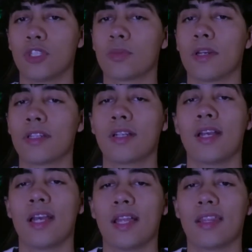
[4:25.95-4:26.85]
mother,
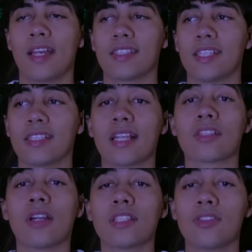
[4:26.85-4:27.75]
that says,
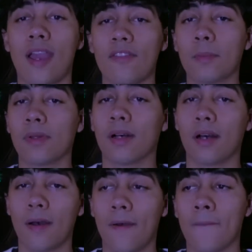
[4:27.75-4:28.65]
"As long as you have it
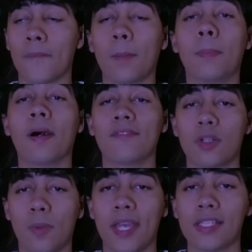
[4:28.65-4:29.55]
above
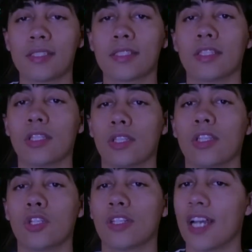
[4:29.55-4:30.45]
your waist,
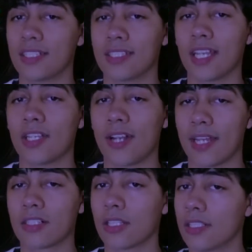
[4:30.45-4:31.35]
you're not to get your
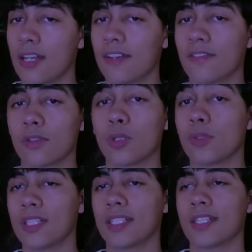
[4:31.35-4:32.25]
head cut off, you
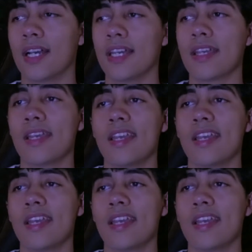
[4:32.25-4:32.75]
will not die."